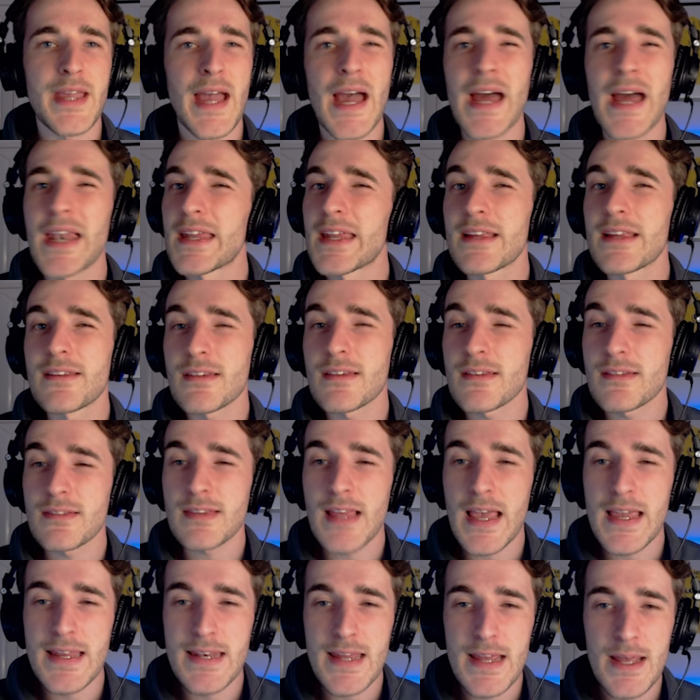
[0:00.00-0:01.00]
Can he
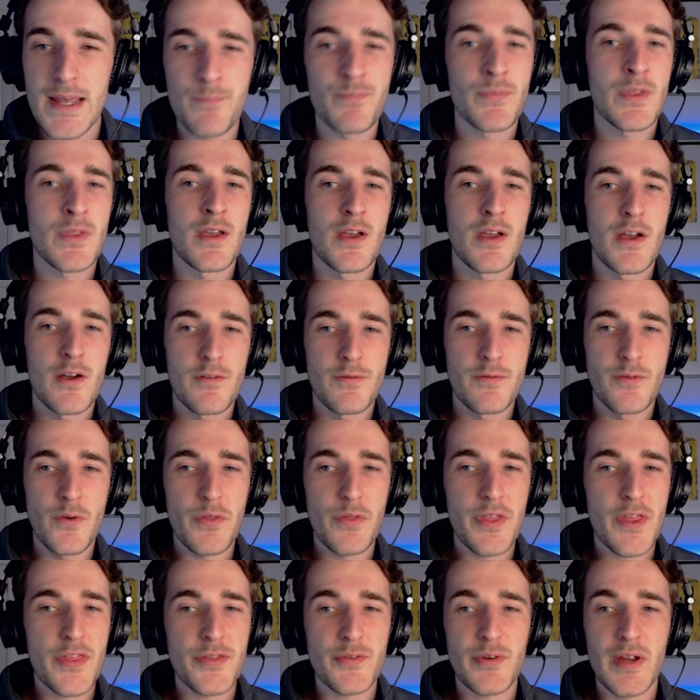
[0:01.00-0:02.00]
sustain it
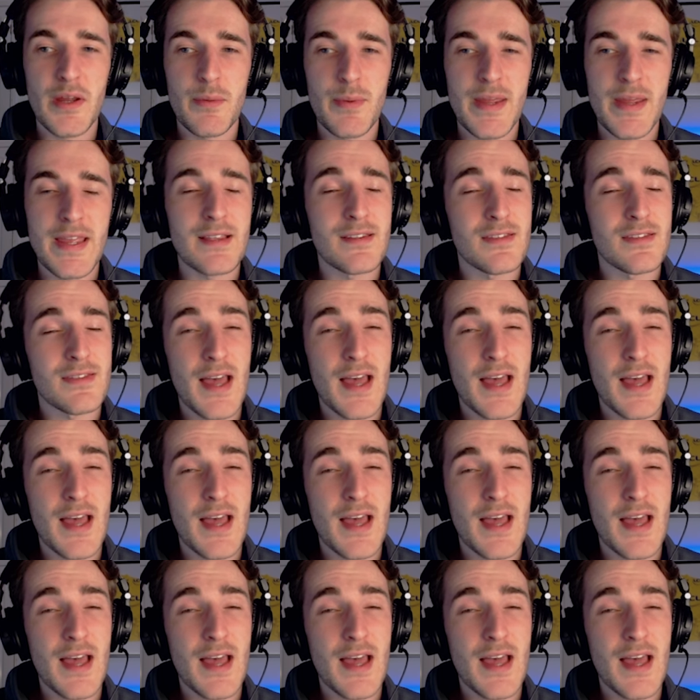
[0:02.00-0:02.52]
for the 3 weeks?